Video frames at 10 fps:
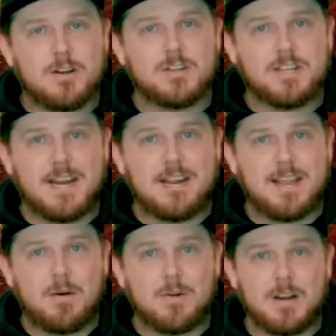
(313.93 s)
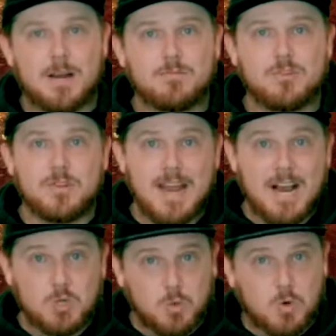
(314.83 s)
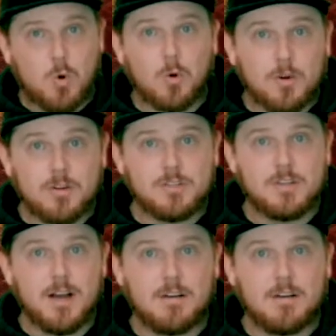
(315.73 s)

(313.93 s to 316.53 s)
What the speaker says: understand that when it comes to the actual corners